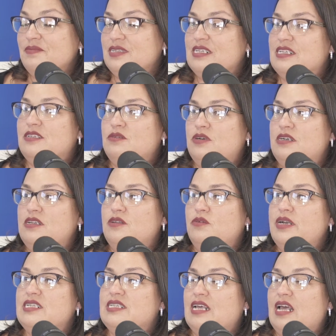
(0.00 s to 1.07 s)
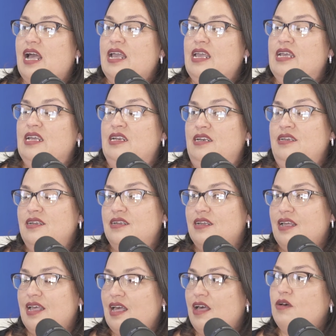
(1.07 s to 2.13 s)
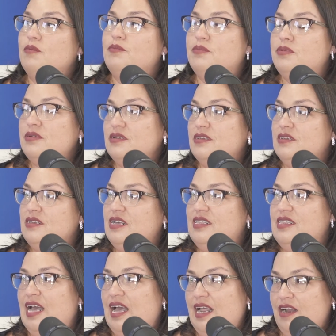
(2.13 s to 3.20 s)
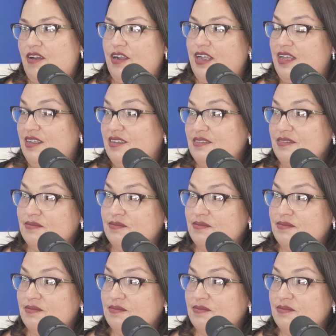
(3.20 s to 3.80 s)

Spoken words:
this is one of the ways that I could help in that area.